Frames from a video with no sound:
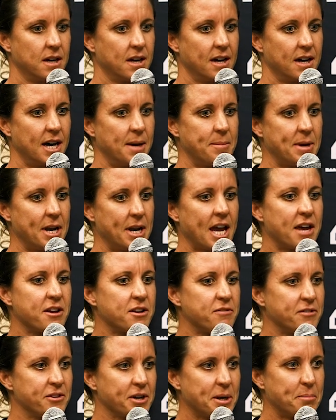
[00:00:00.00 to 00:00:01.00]
And I had a
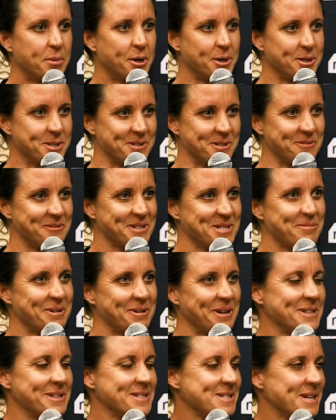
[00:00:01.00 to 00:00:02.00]
very positive
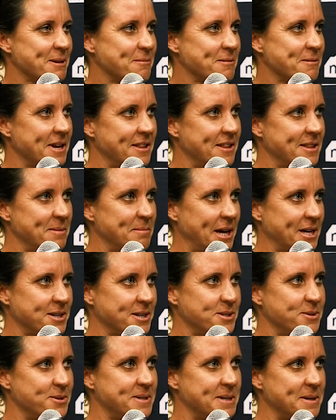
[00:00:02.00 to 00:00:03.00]
experience. Like when I think back to
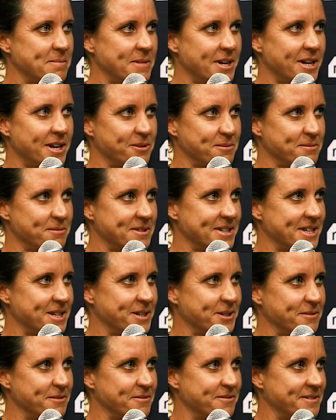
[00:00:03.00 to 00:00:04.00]
UTMB, I don't think
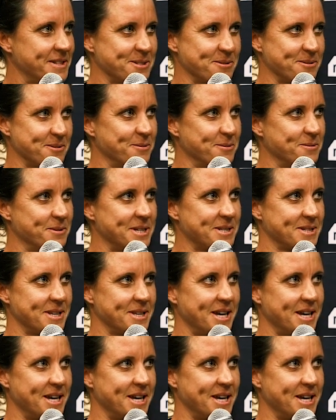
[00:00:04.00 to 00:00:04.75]
of, there's not all this like